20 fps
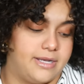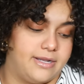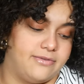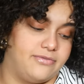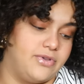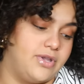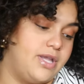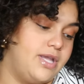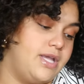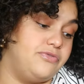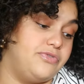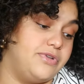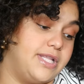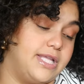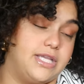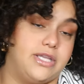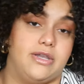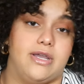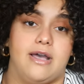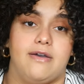And if you feel
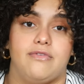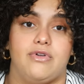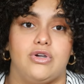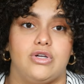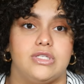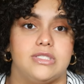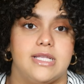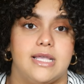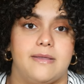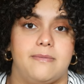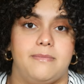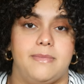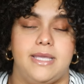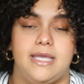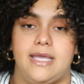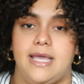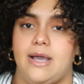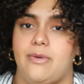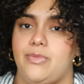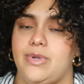like you have curls like
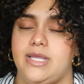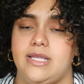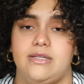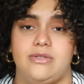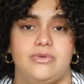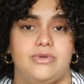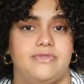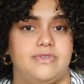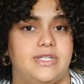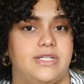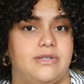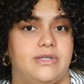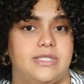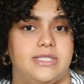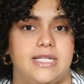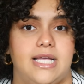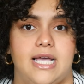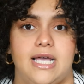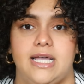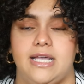me, we can do a video
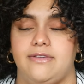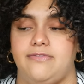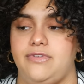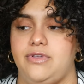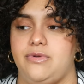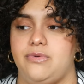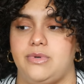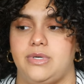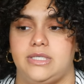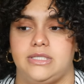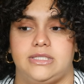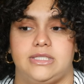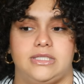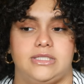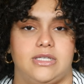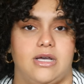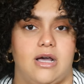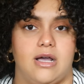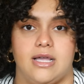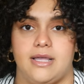on that if you want
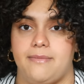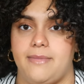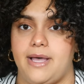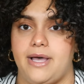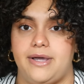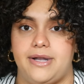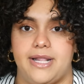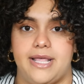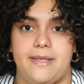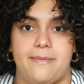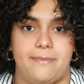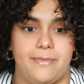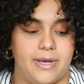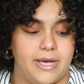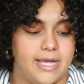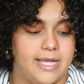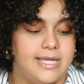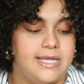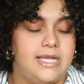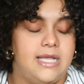to talk about it.
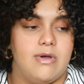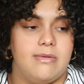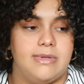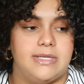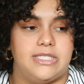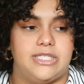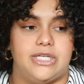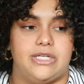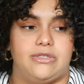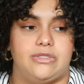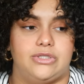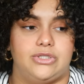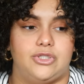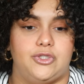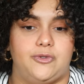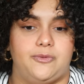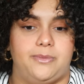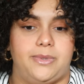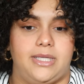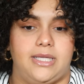But I want my channel
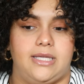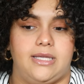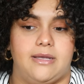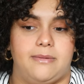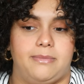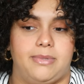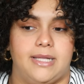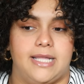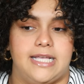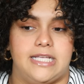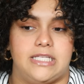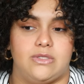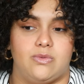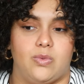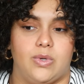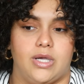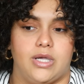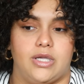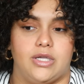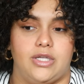to be a place
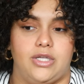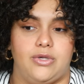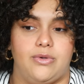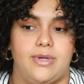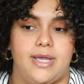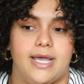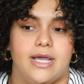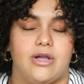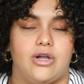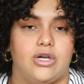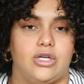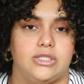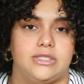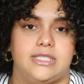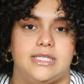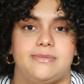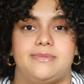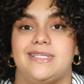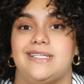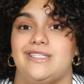where you get curl
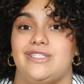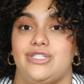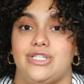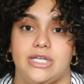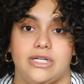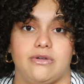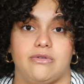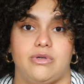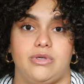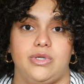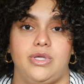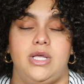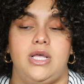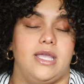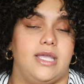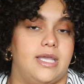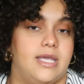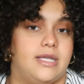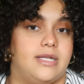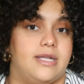tips in general.
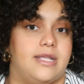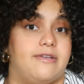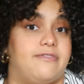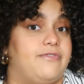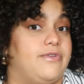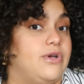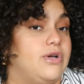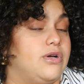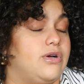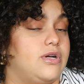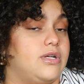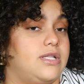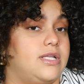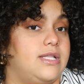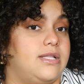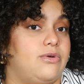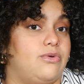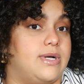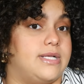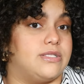And if you're a girly
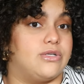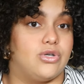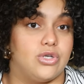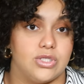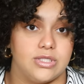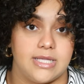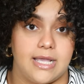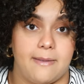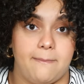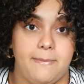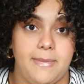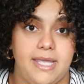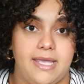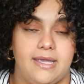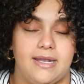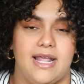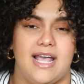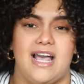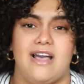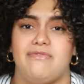who has curls like
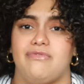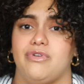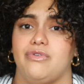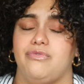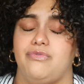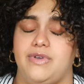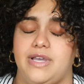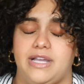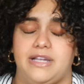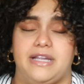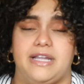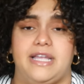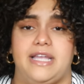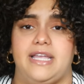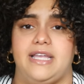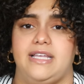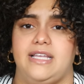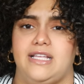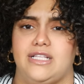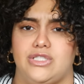me, and I have a
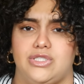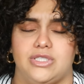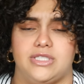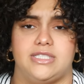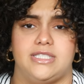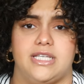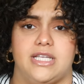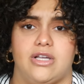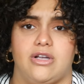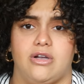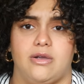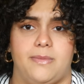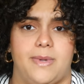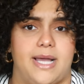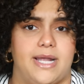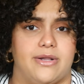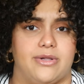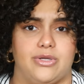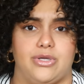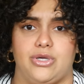very interesting curl
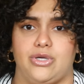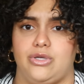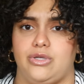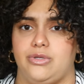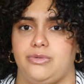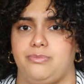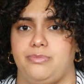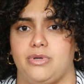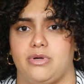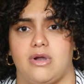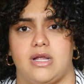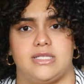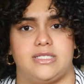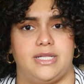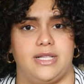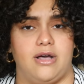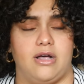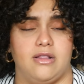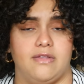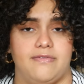pattern, curl
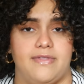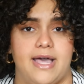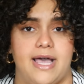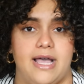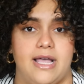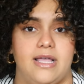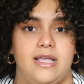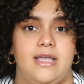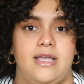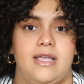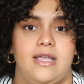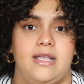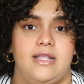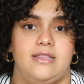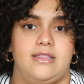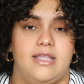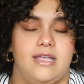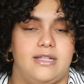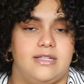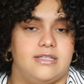porosity, all of that,
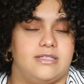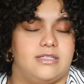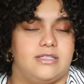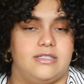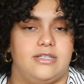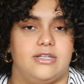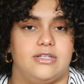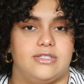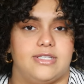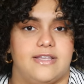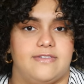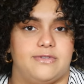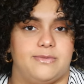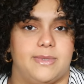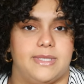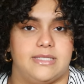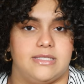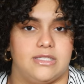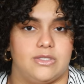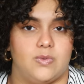then this is your safe
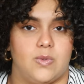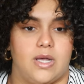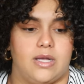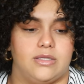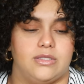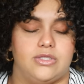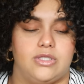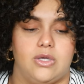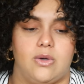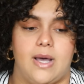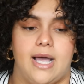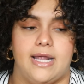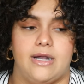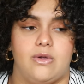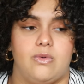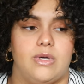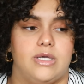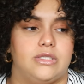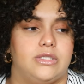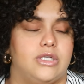space as well. So I
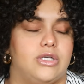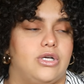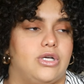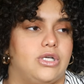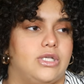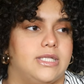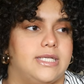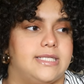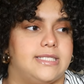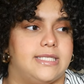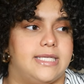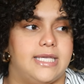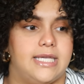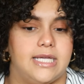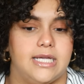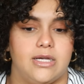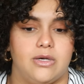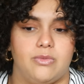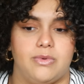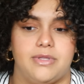don't want the girlies
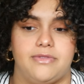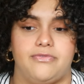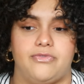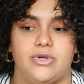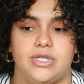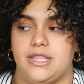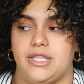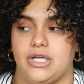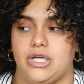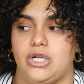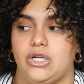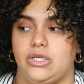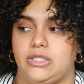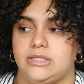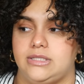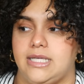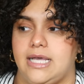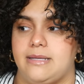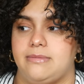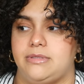here with all other
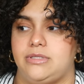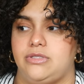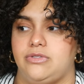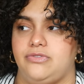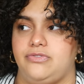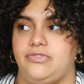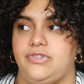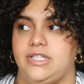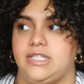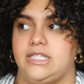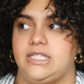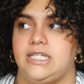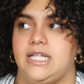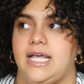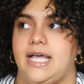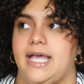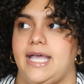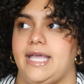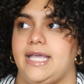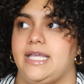curl types to feel
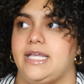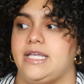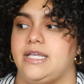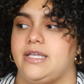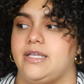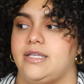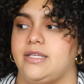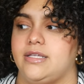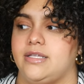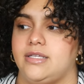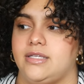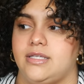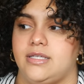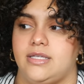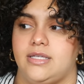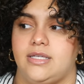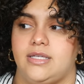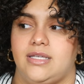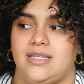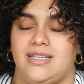like,
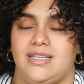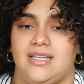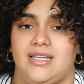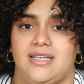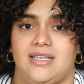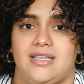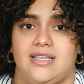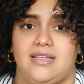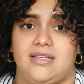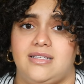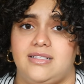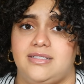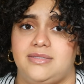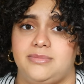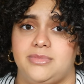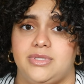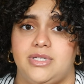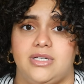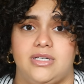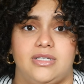
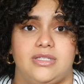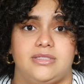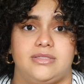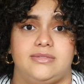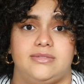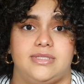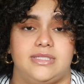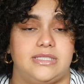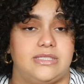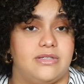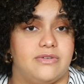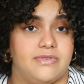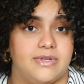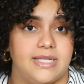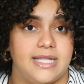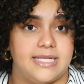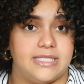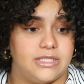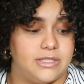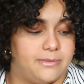girl, this don't
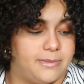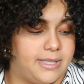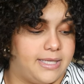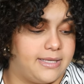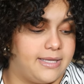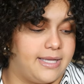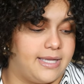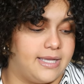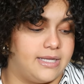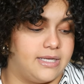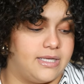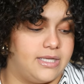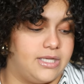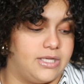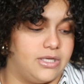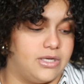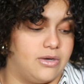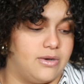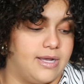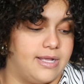relate to me. And,
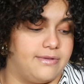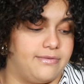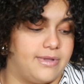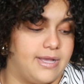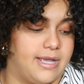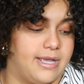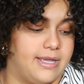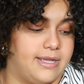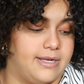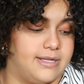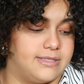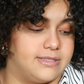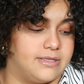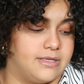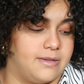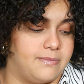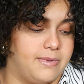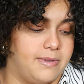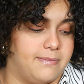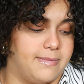you know, it is
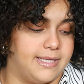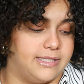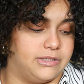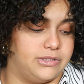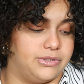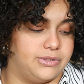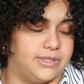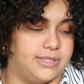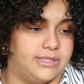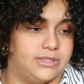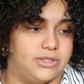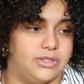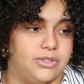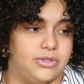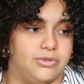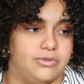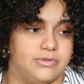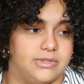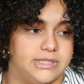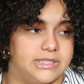going to be my duty
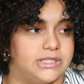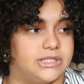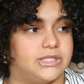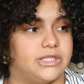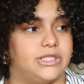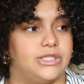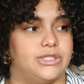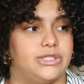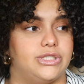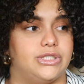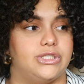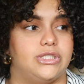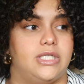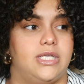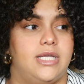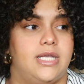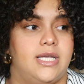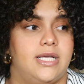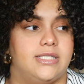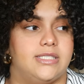to research
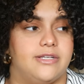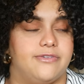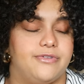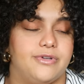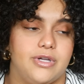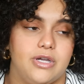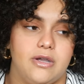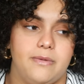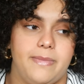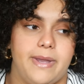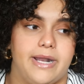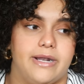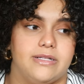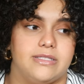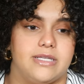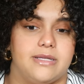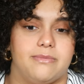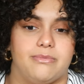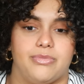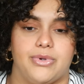different curl
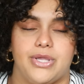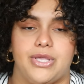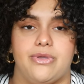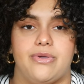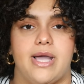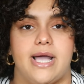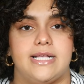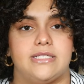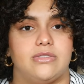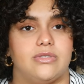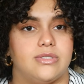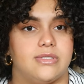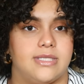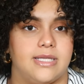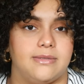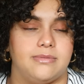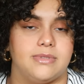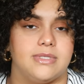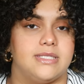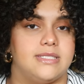patterns and bring you guys those
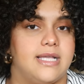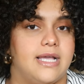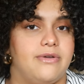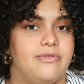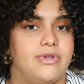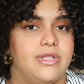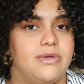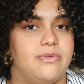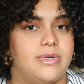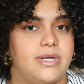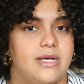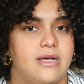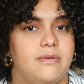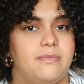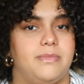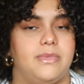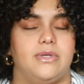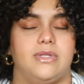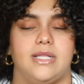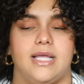tips, because I really want to
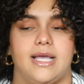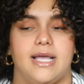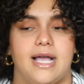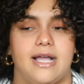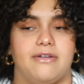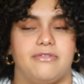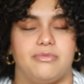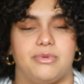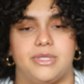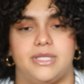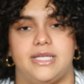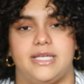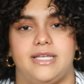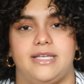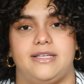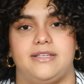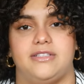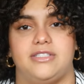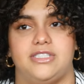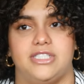help you. Like, I
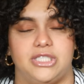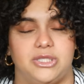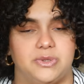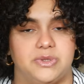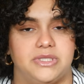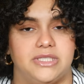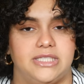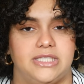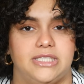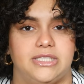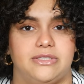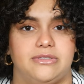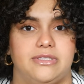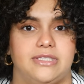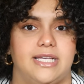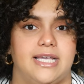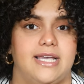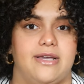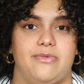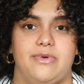really genuinely do.
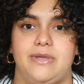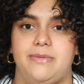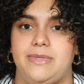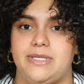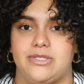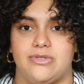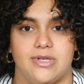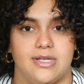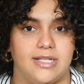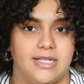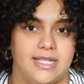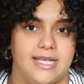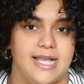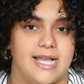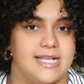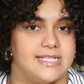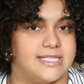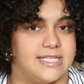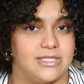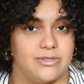Like, we be
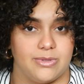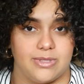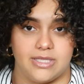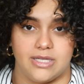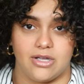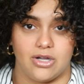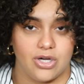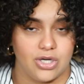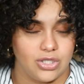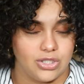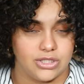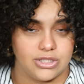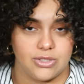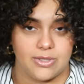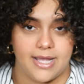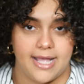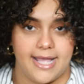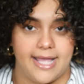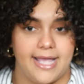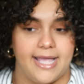struggling as is with the curls,
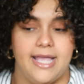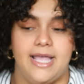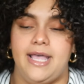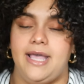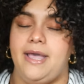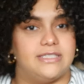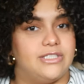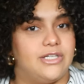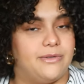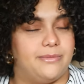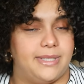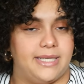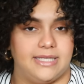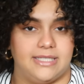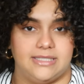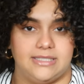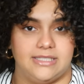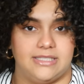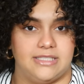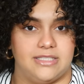okay? But let's go
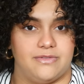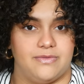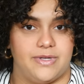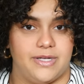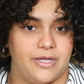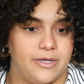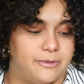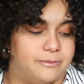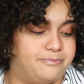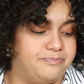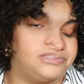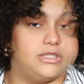back into this video.